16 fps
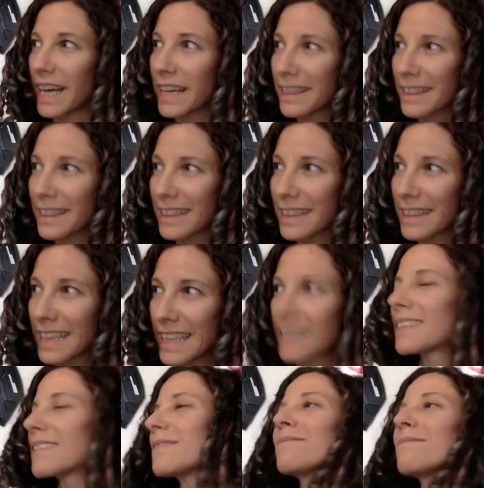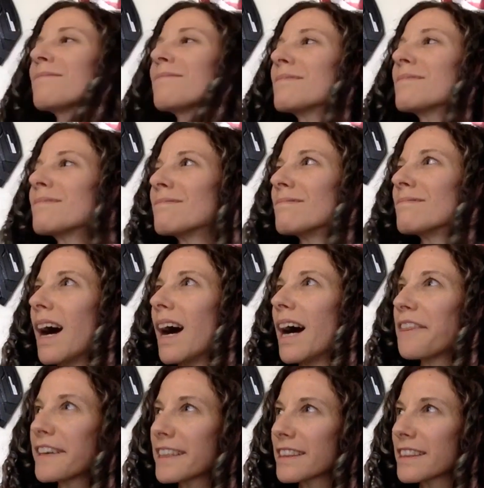I think
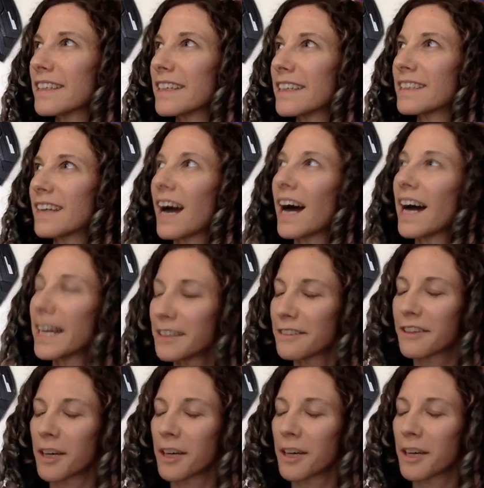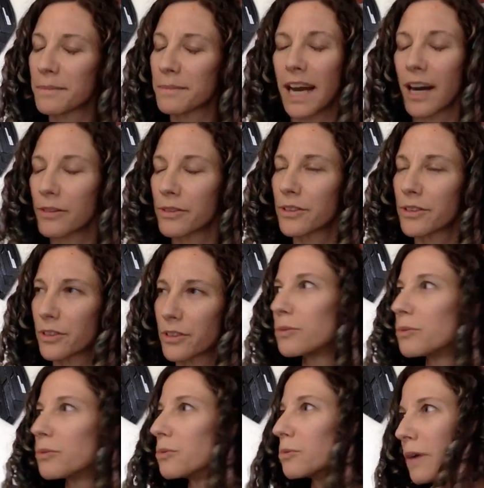it kind of comes down
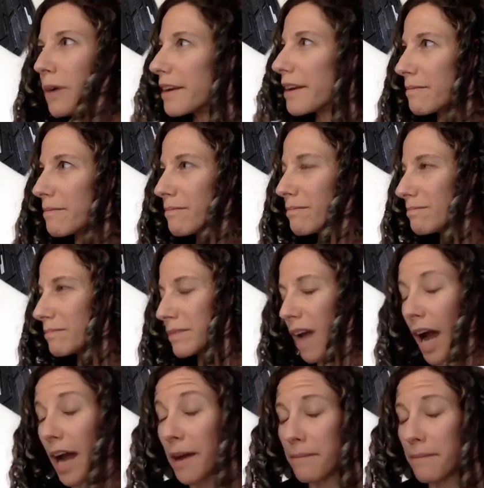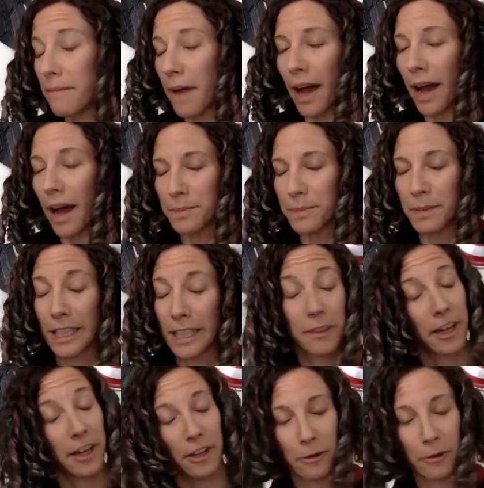to, and I am not speaking with any
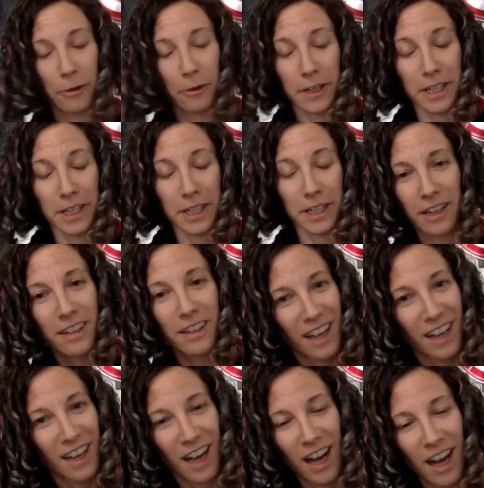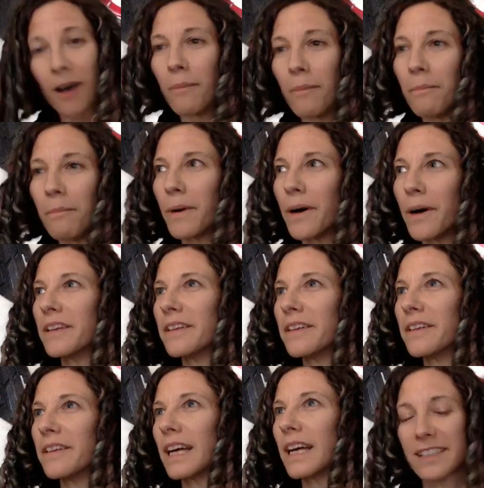authority here, but
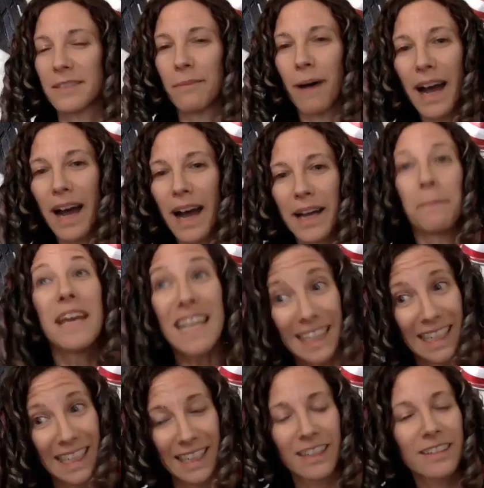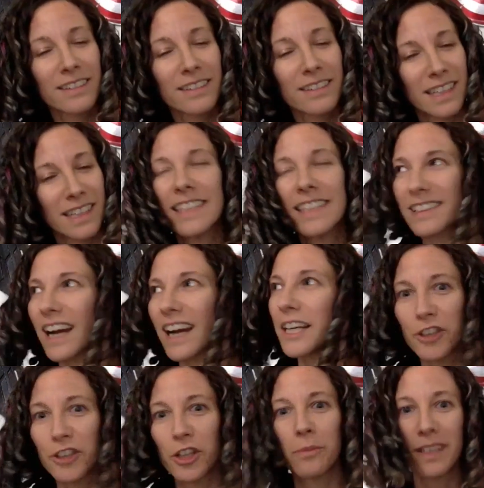at least in my opinion, it's kind of
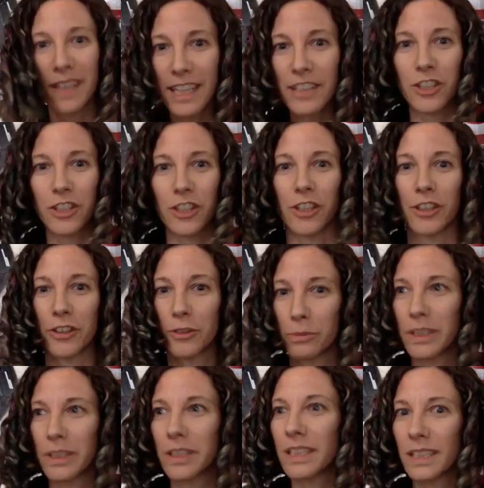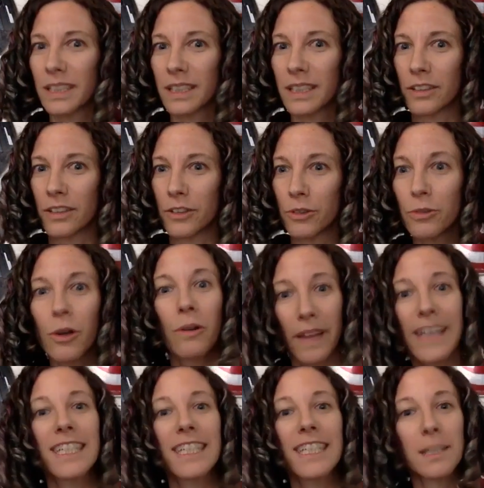human nature. You don't
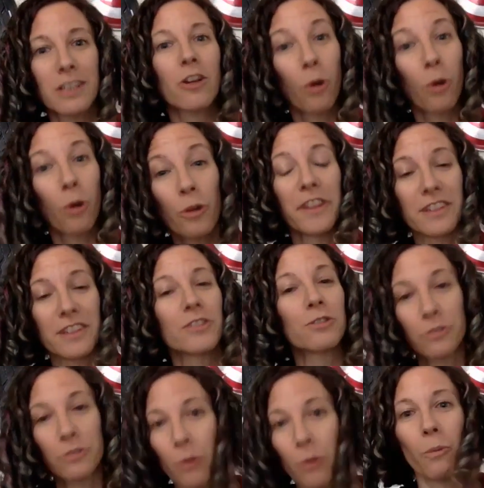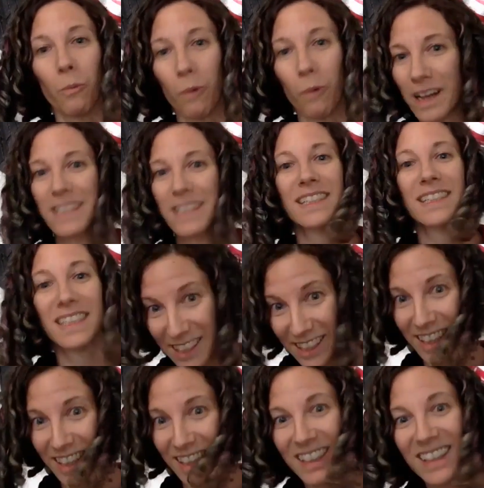like to be told things you don't want to hear.